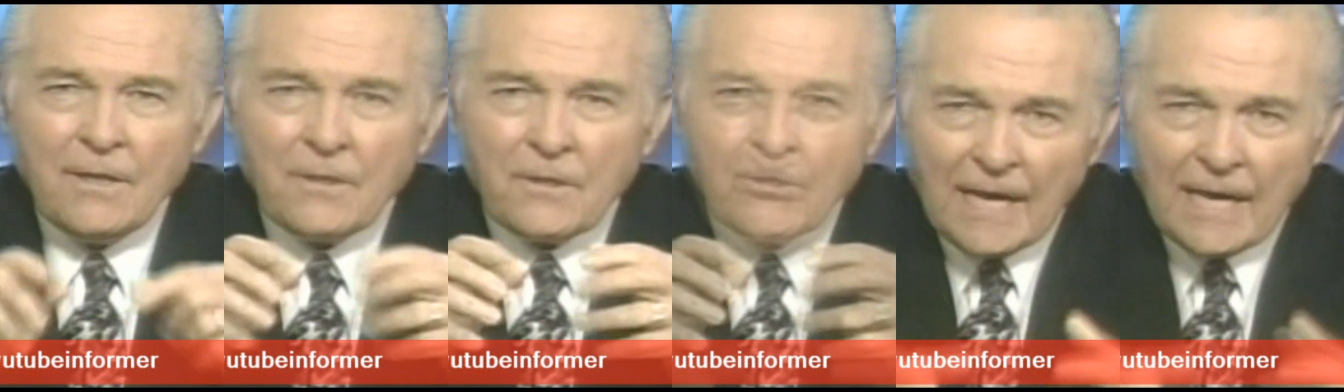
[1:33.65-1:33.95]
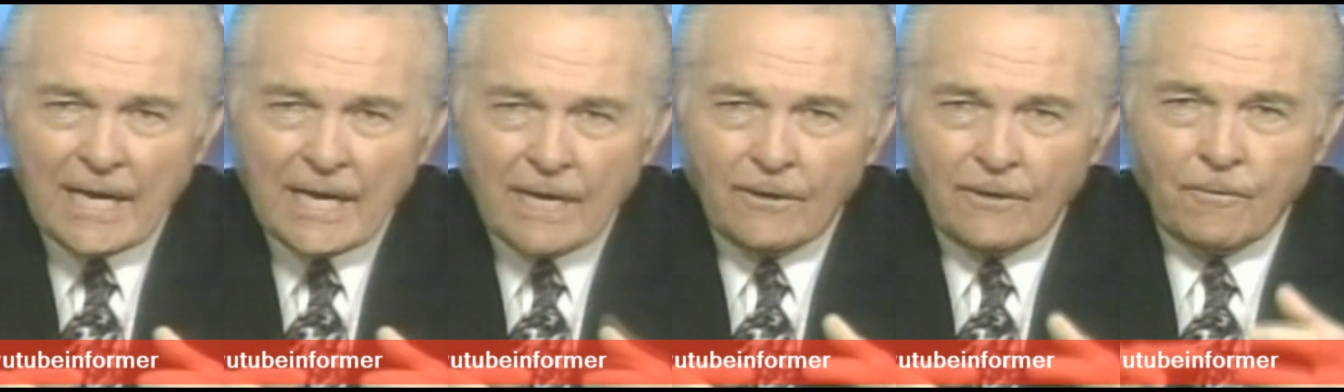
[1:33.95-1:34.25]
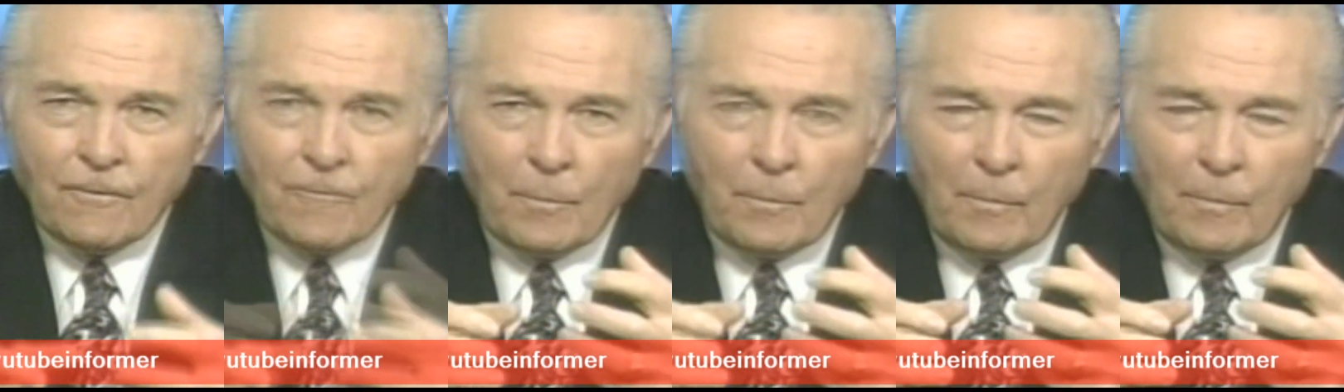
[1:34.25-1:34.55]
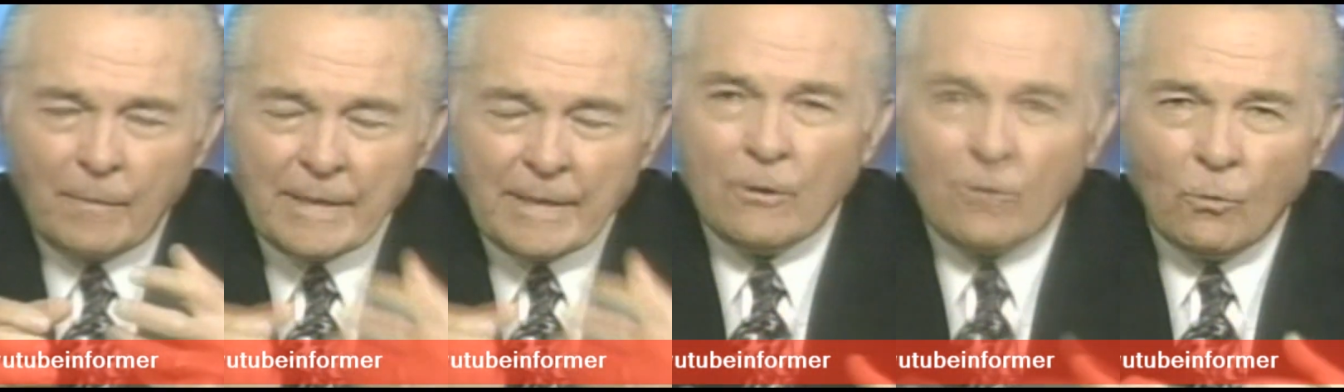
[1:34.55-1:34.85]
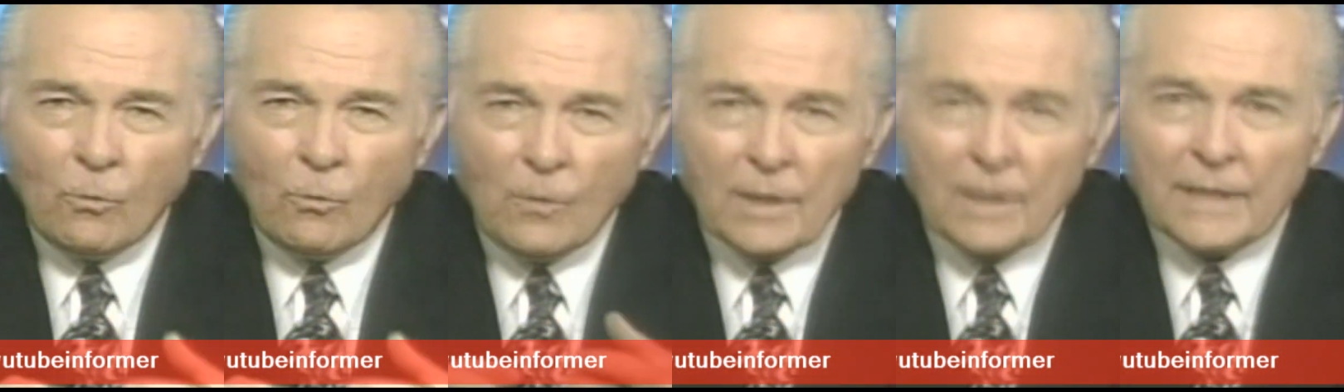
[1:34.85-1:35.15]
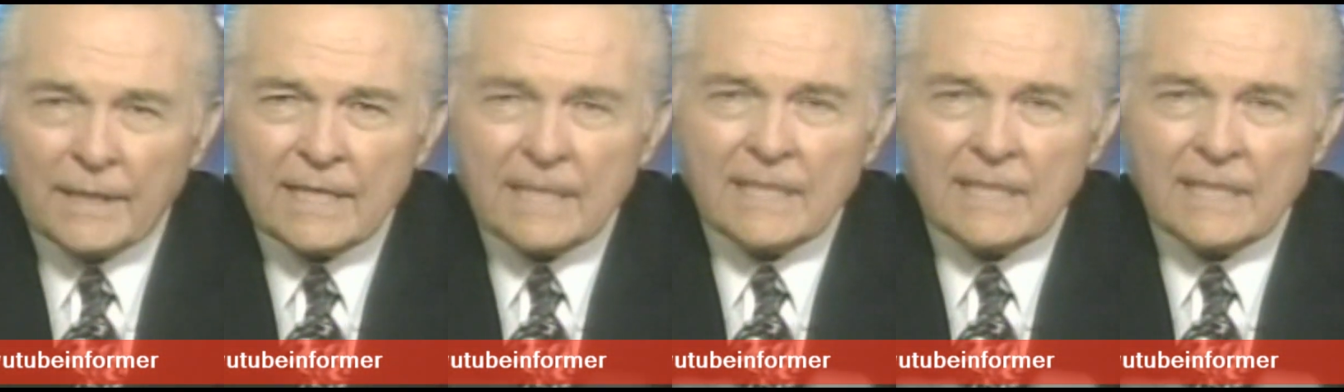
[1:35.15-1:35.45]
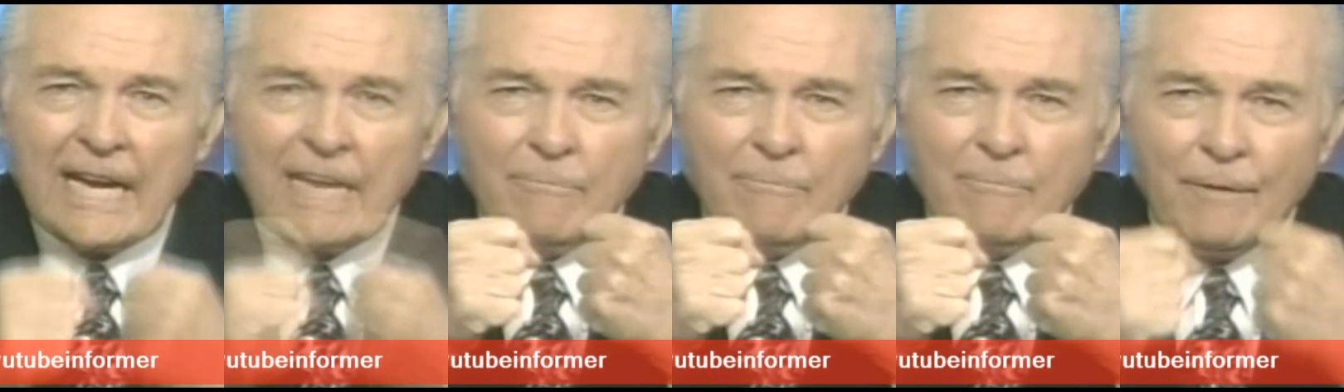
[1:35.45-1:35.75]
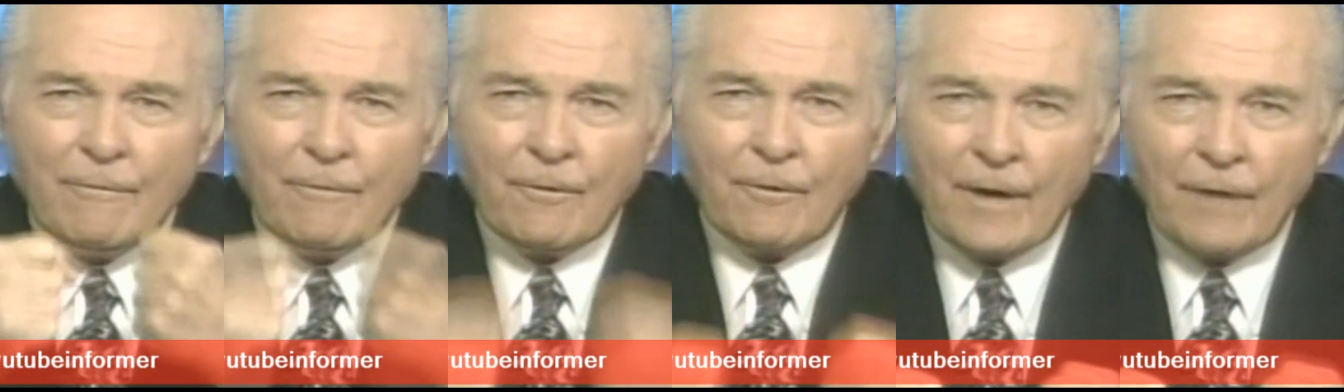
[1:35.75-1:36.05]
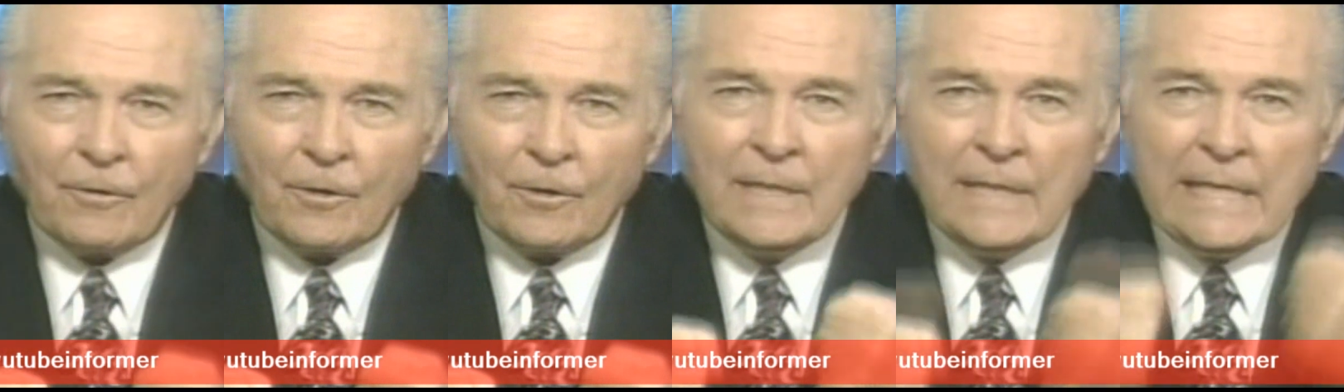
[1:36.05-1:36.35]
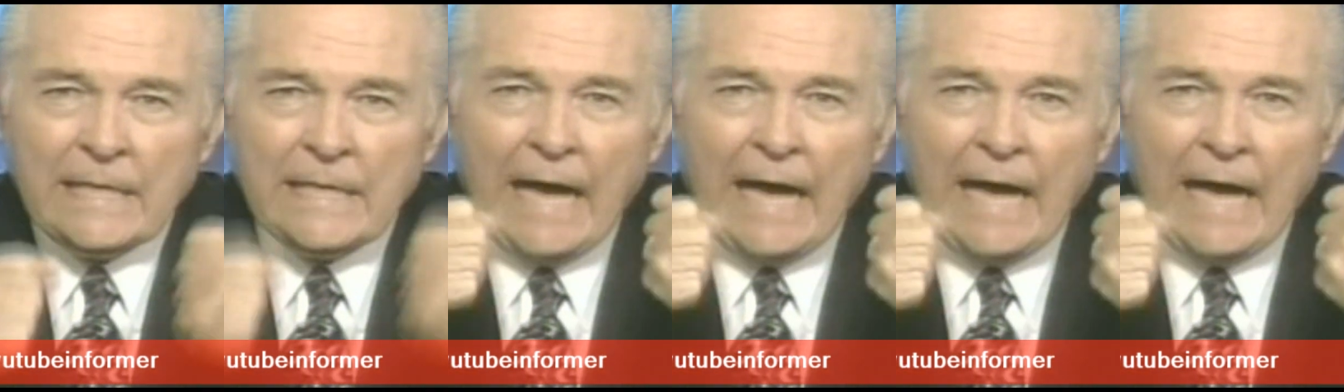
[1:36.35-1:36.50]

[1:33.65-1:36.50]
Thank you for being willing to save me forever.